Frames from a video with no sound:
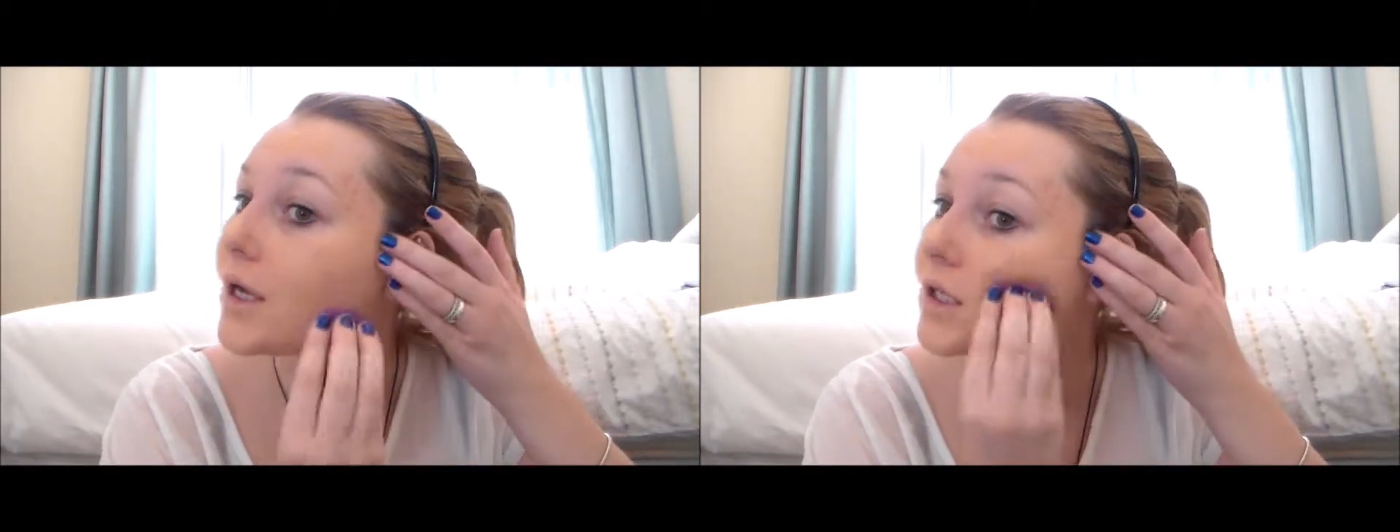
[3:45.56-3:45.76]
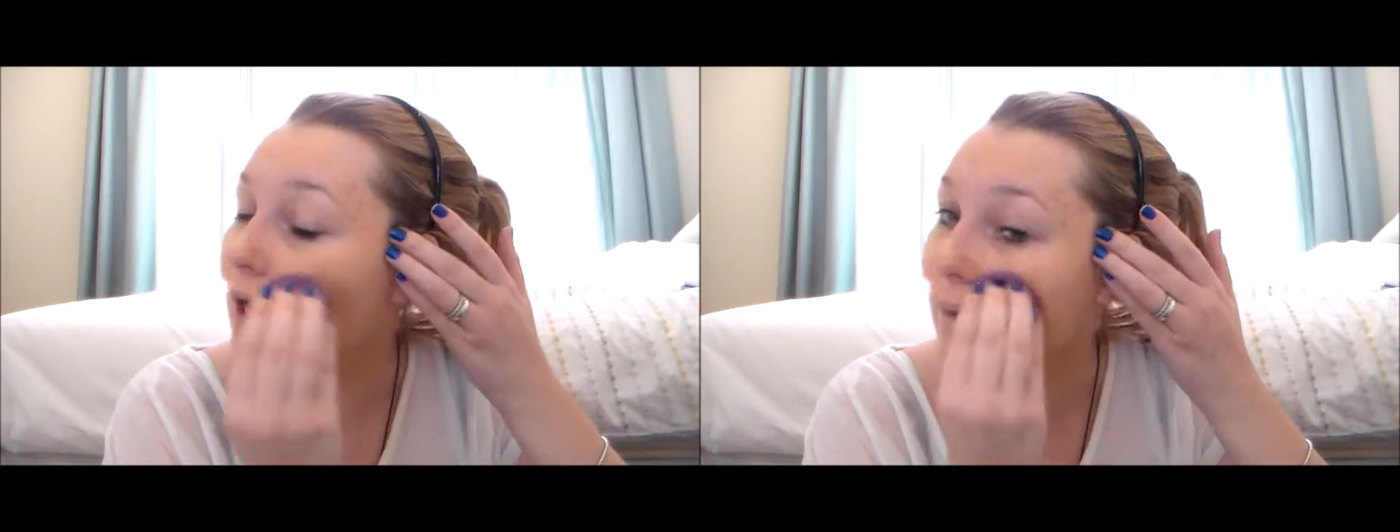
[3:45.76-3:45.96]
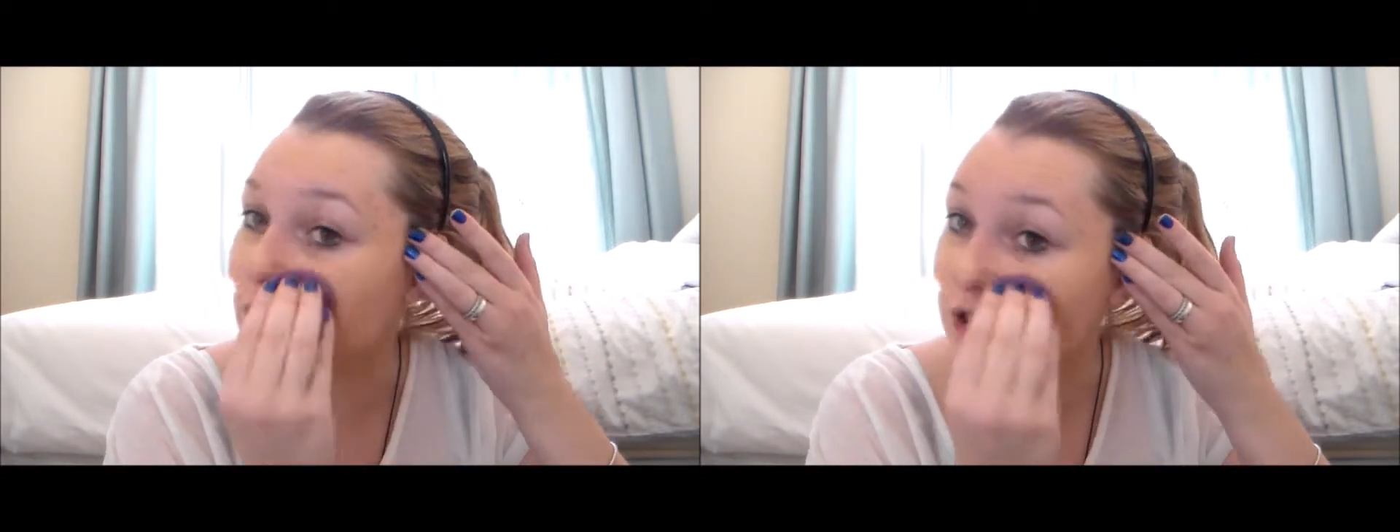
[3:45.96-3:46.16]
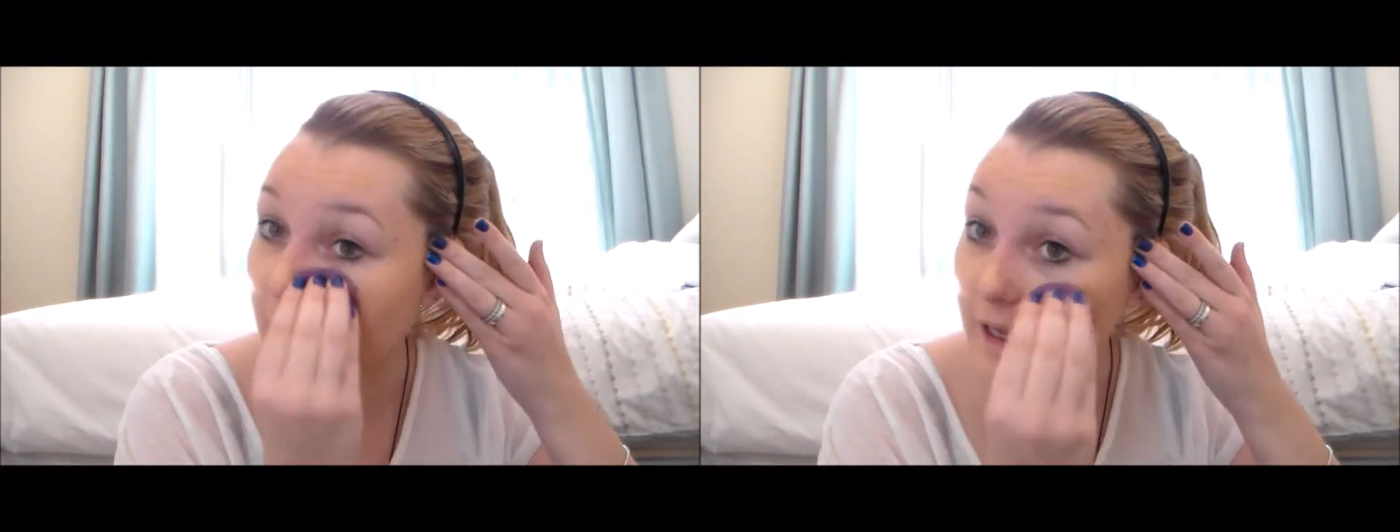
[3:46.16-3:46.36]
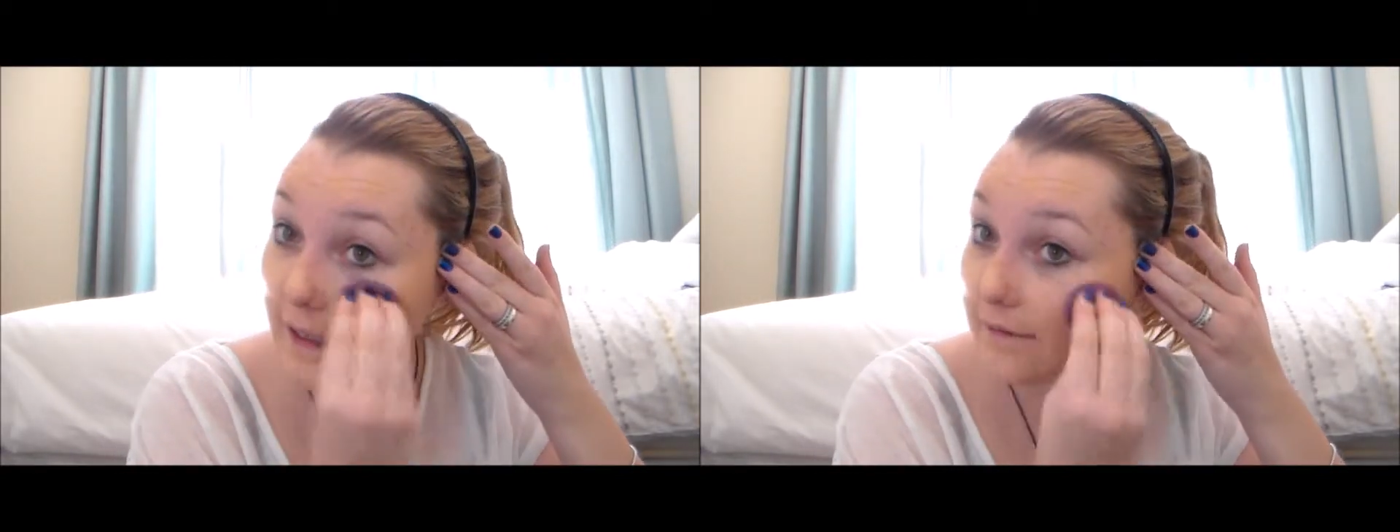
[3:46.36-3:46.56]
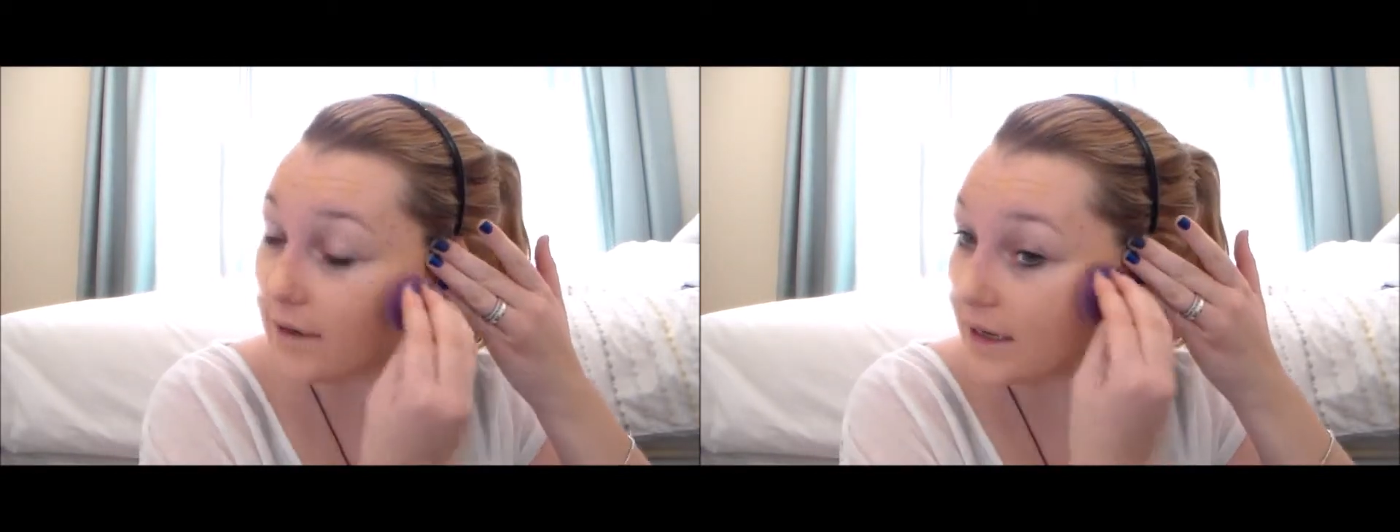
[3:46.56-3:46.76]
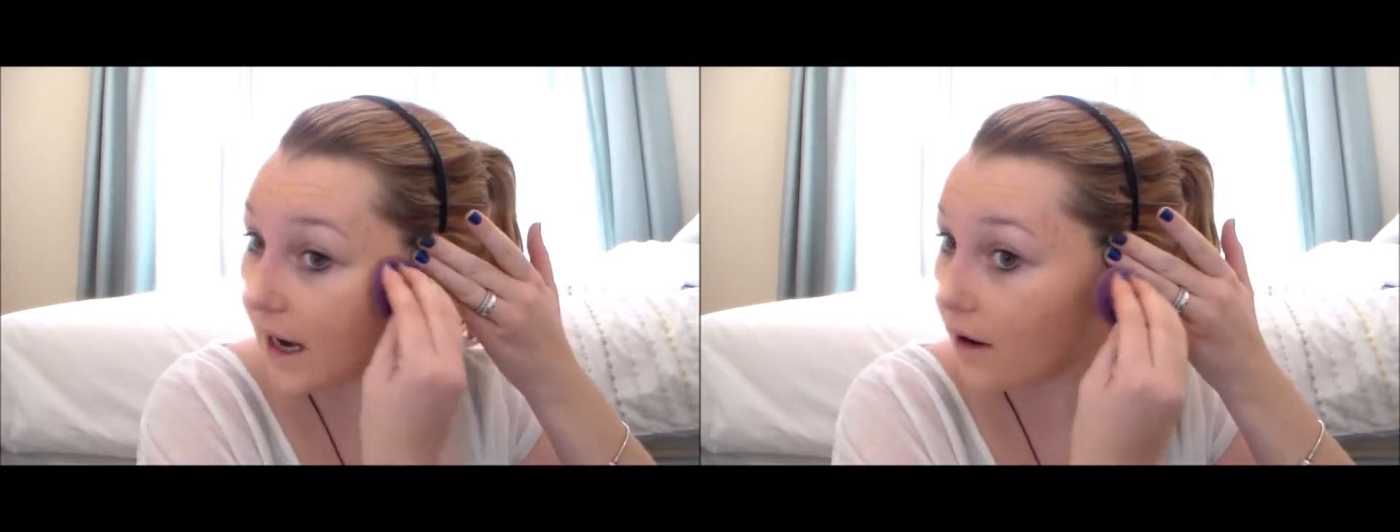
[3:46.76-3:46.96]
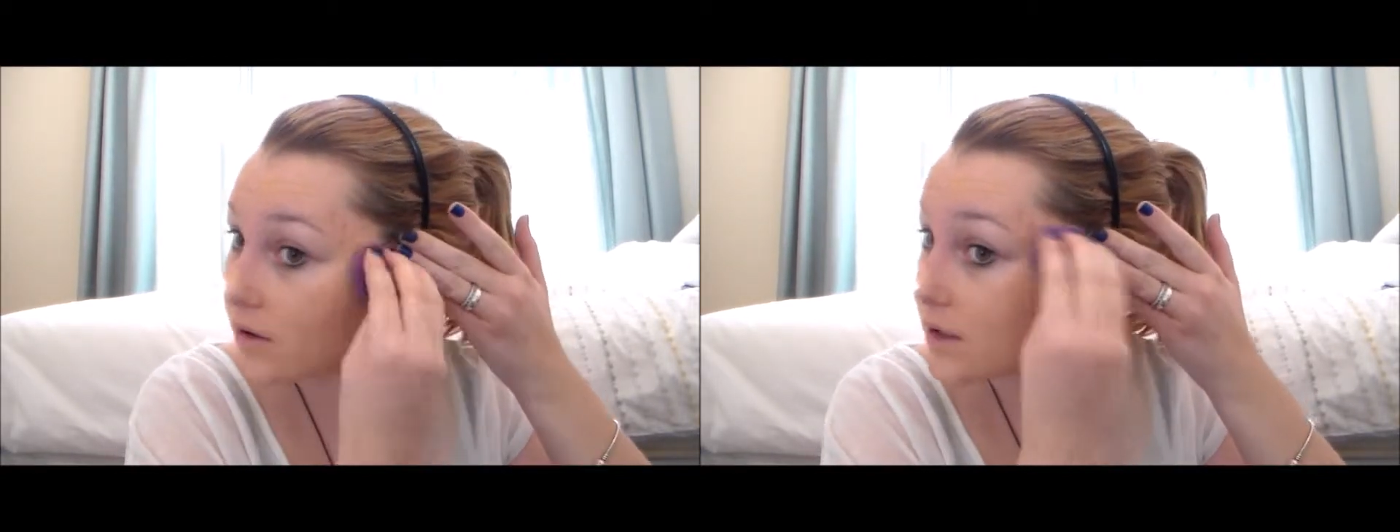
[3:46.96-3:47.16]
So I'm just trying to even it
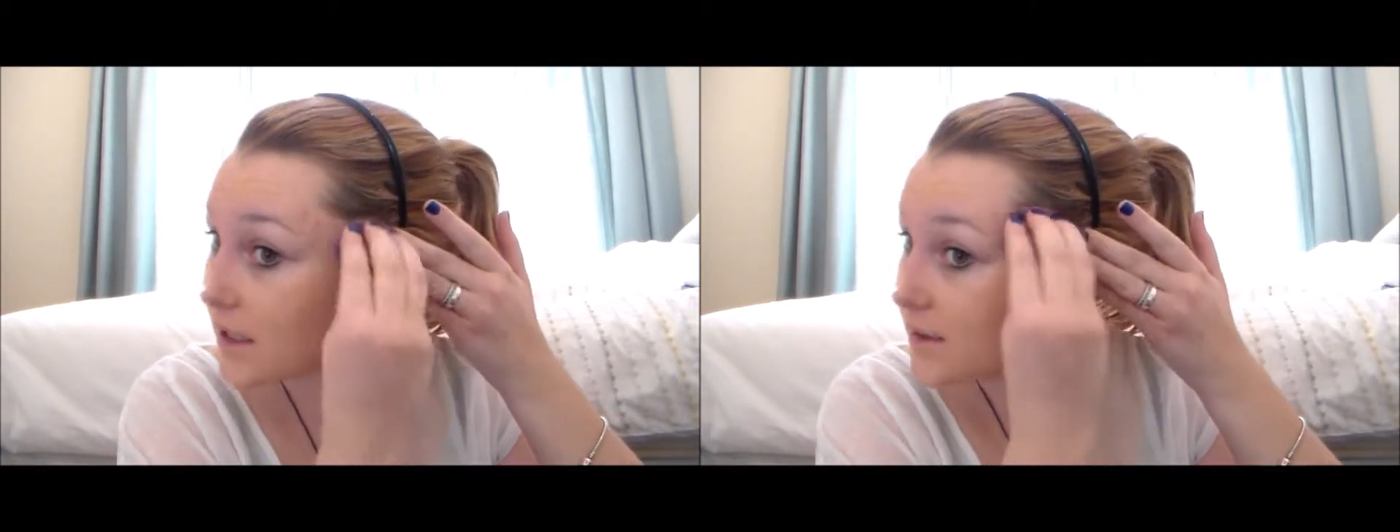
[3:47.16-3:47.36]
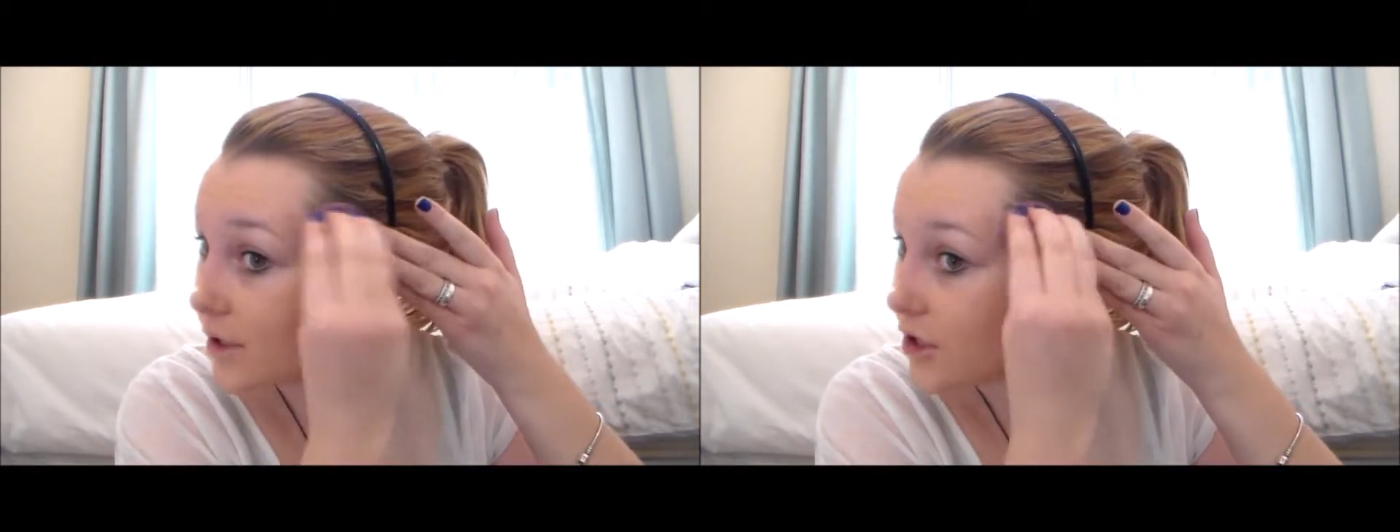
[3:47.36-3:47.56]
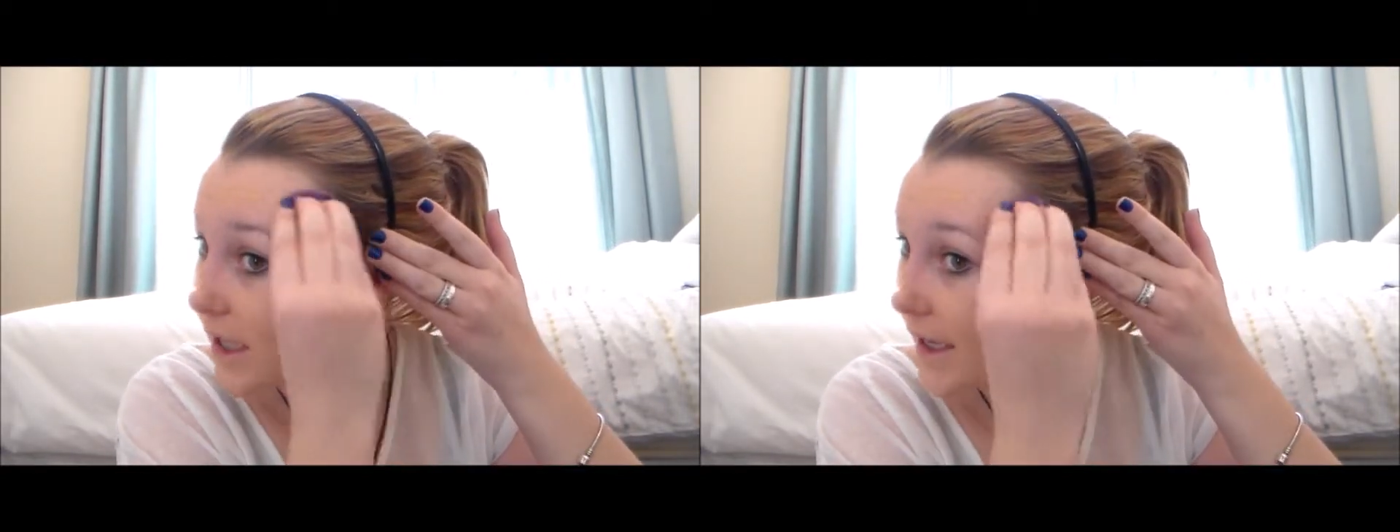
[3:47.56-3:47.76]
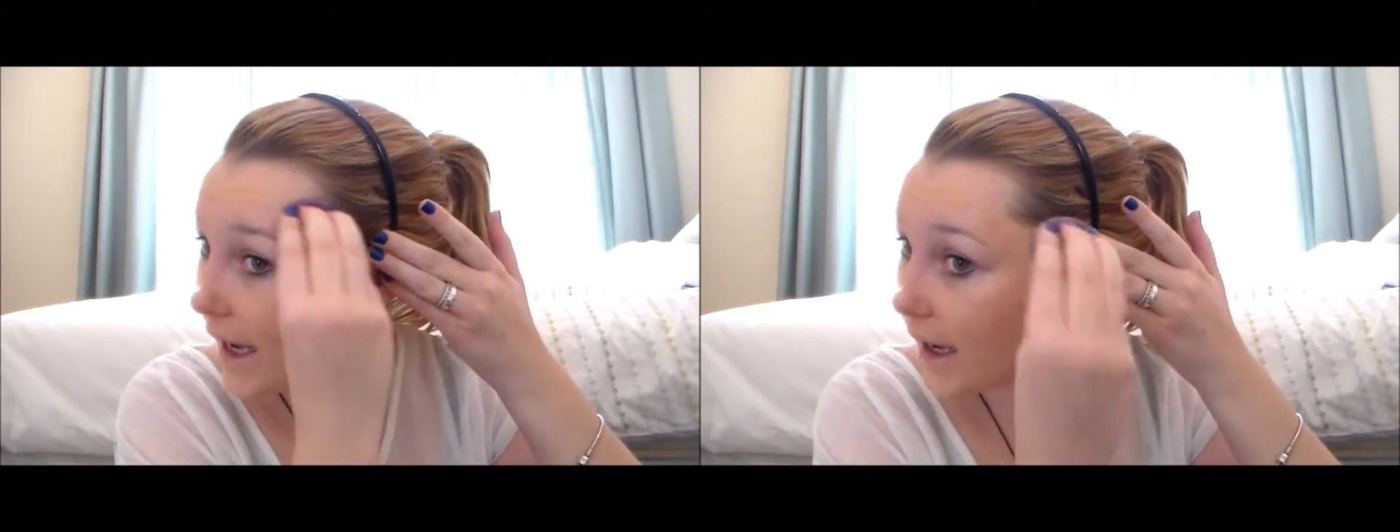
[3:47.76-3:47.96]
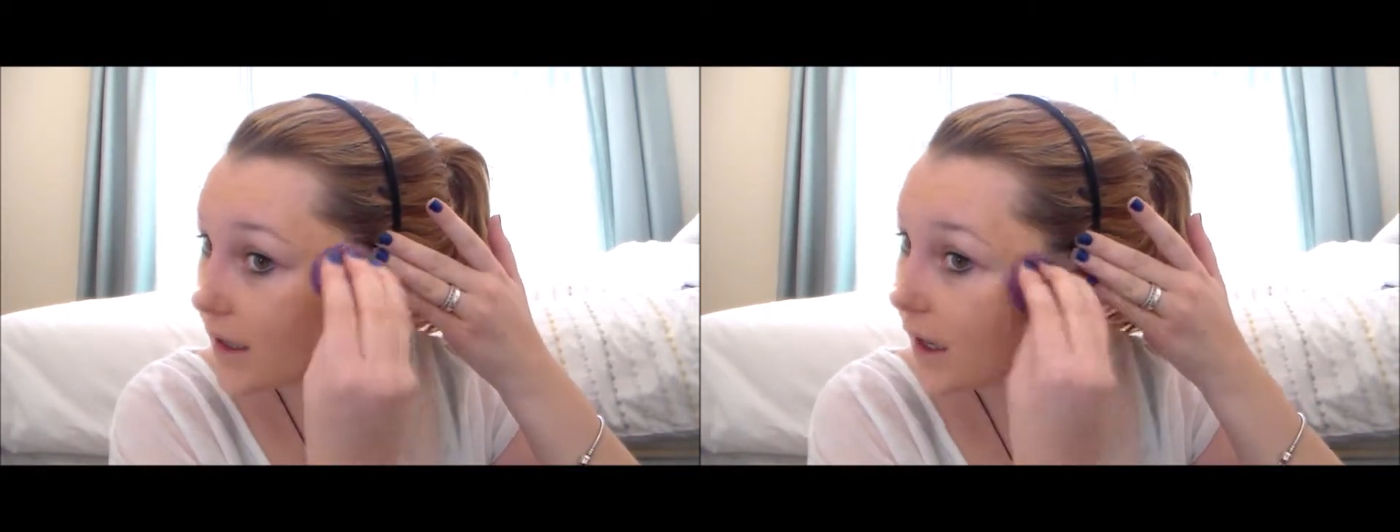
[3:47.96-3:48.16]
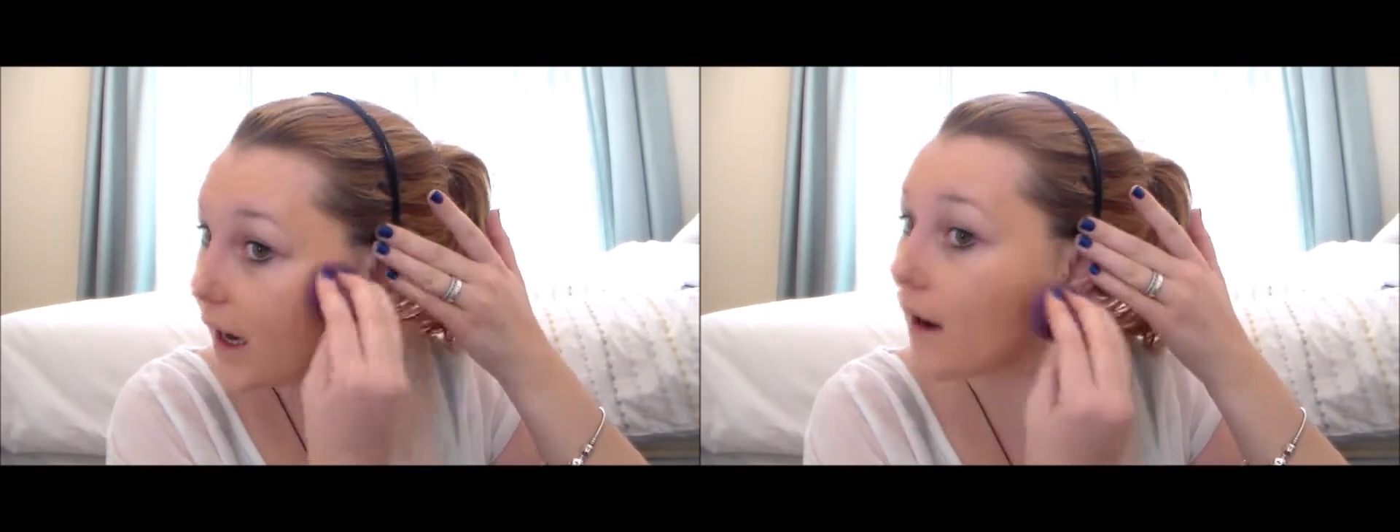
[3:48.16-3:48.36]
out as much as I can.